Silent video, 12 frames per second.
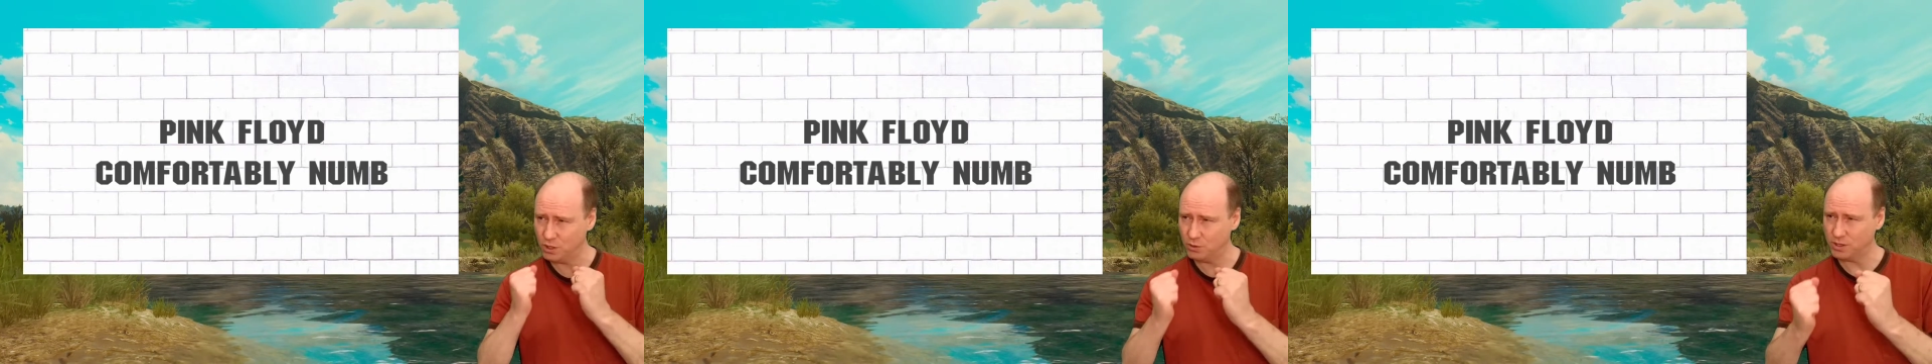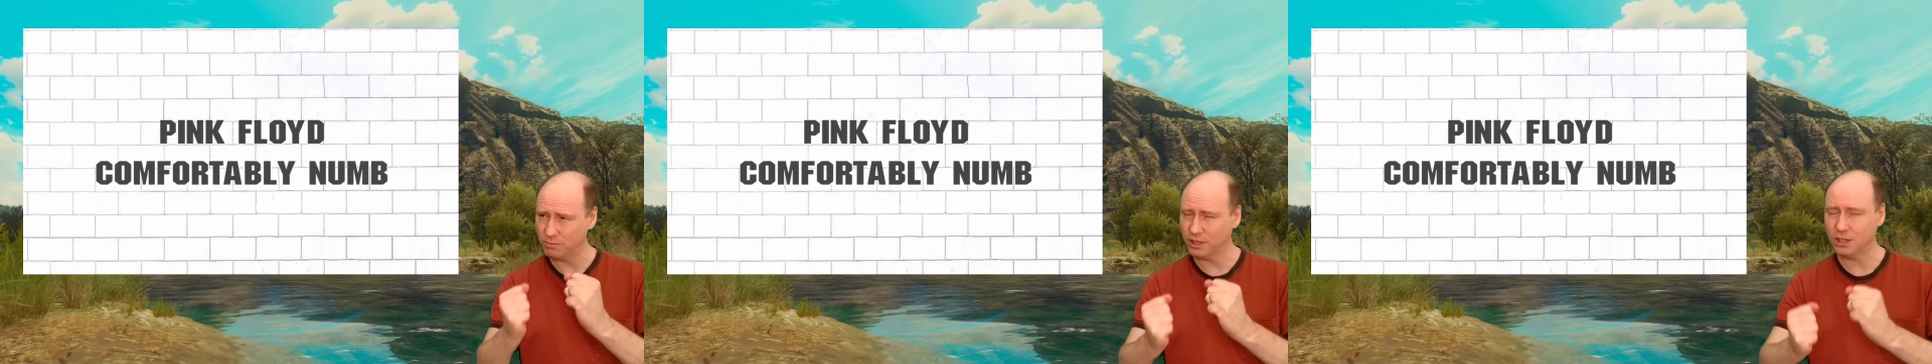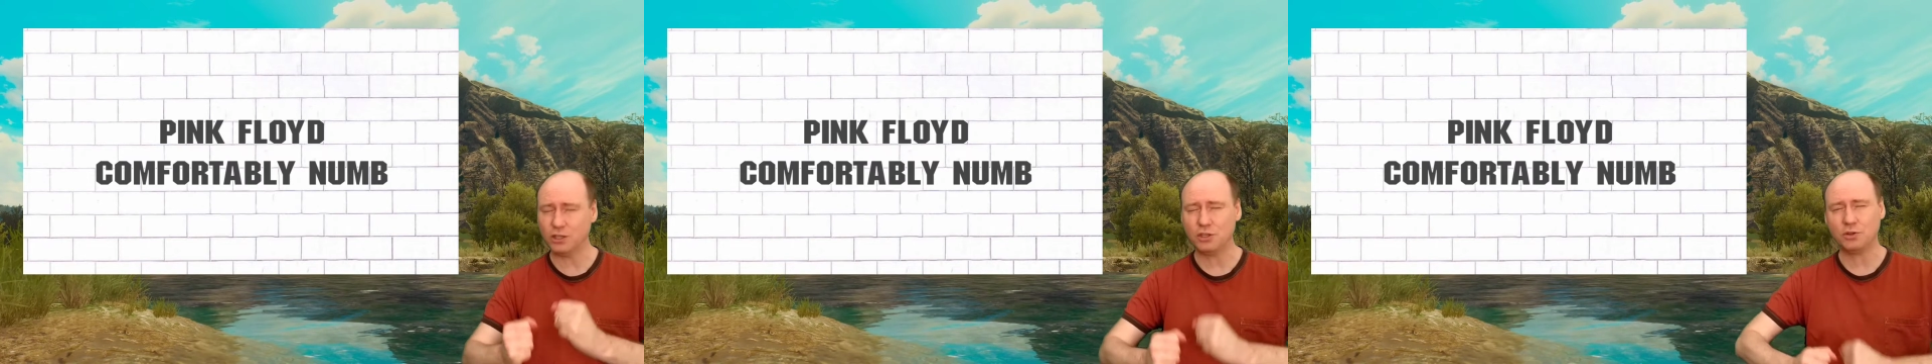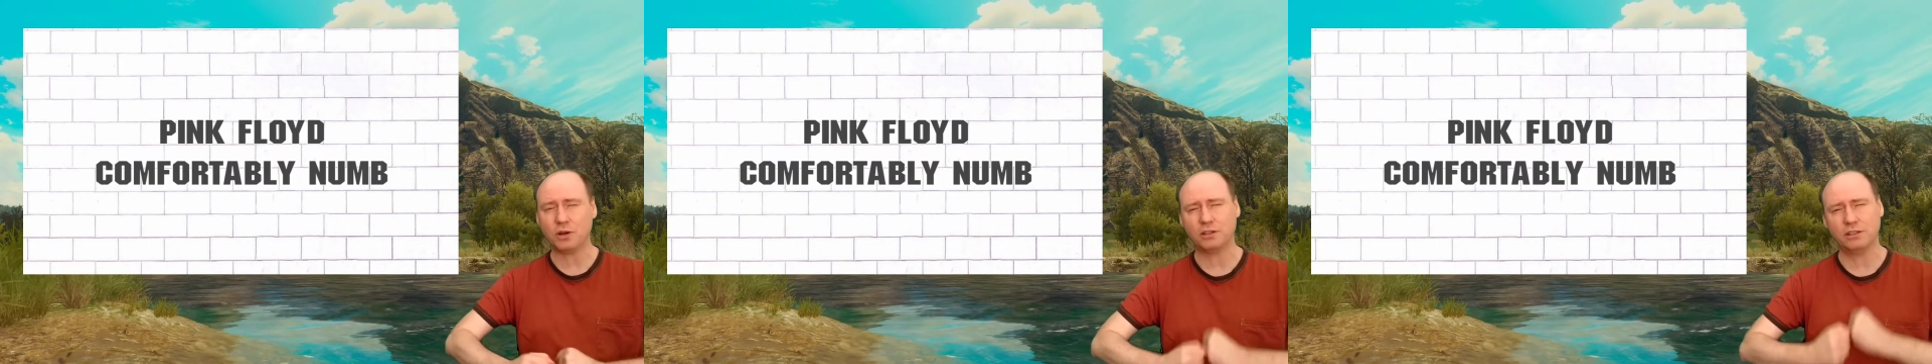do something
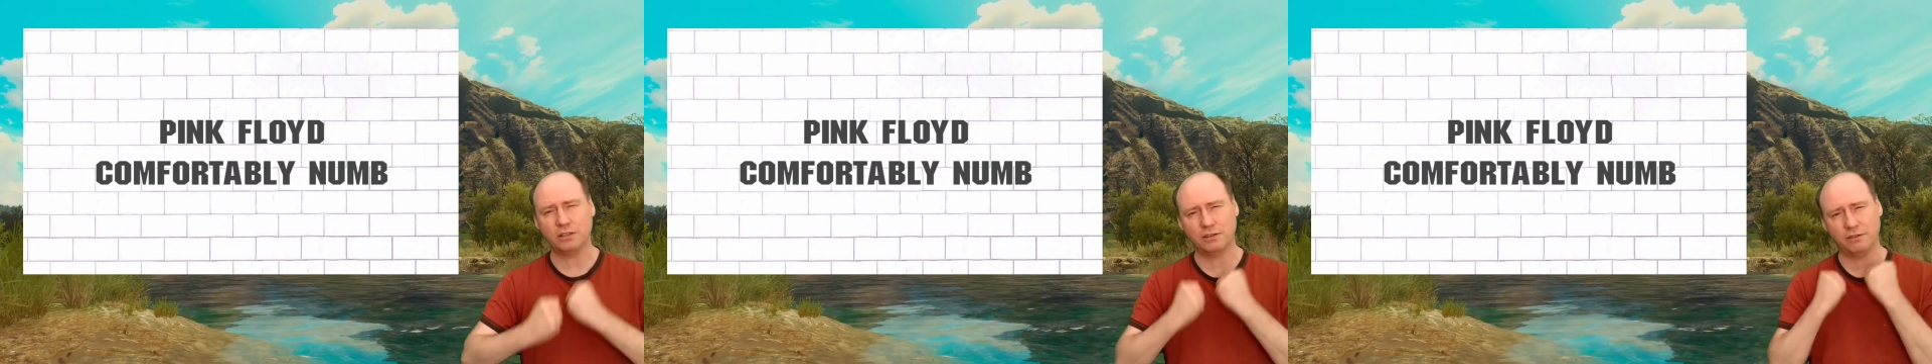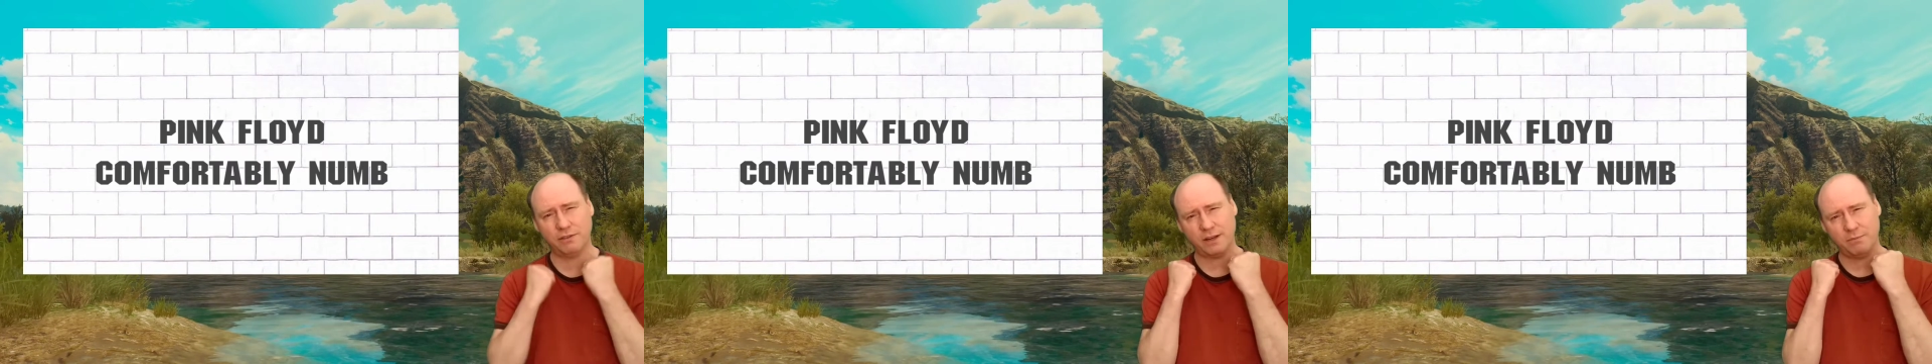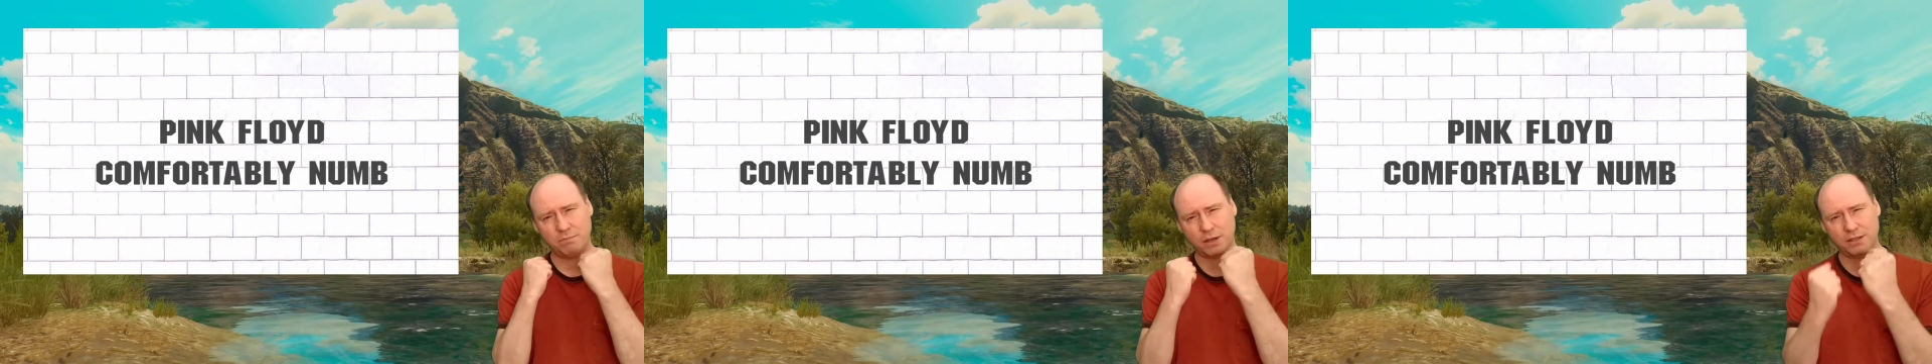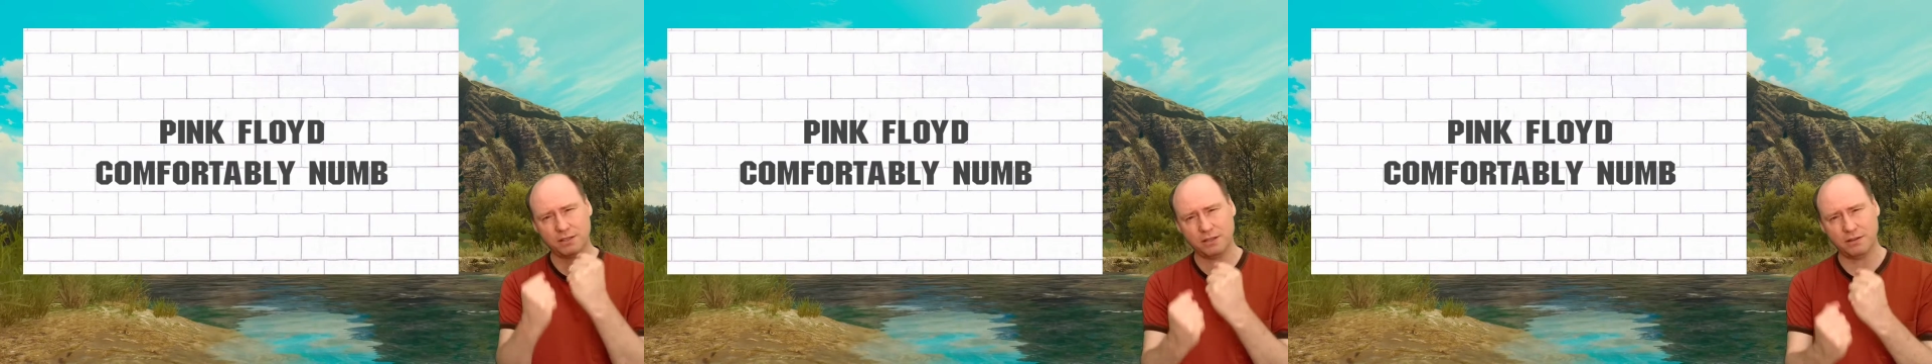constructive and
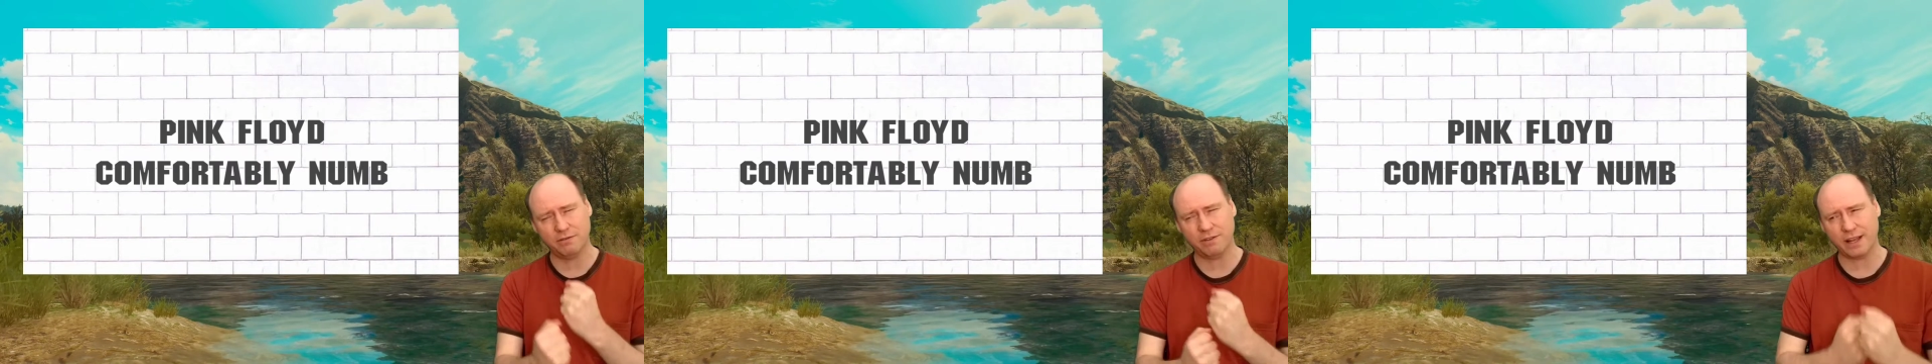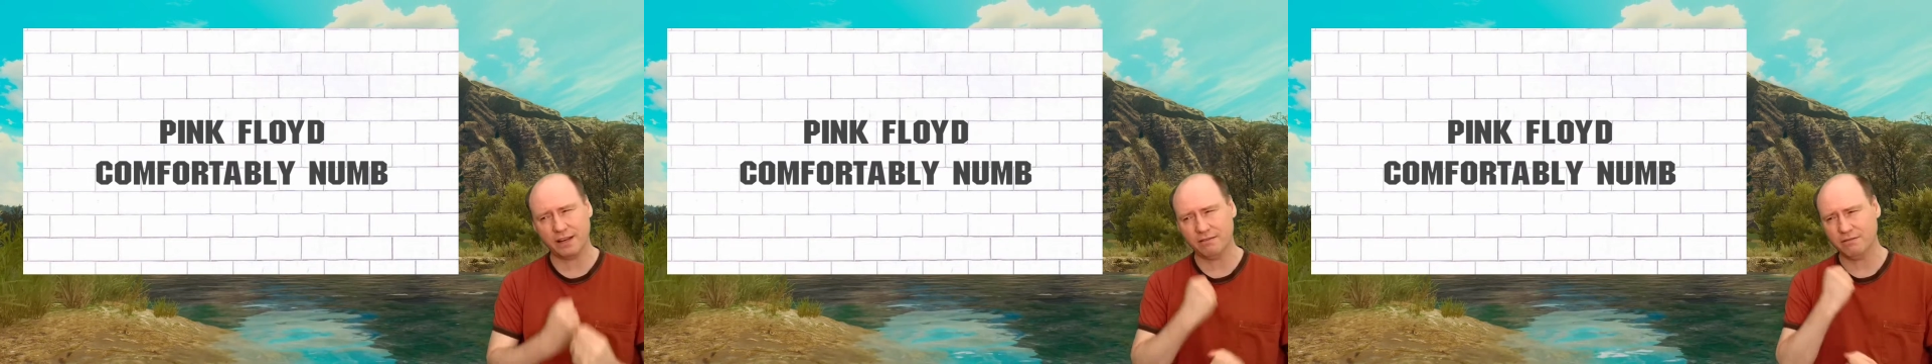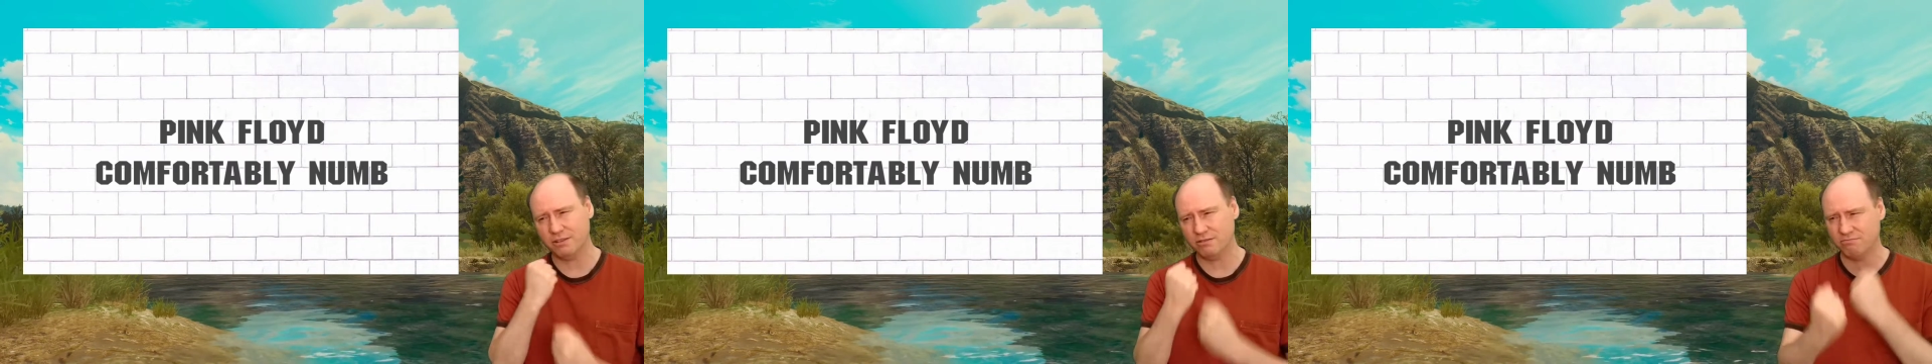positive and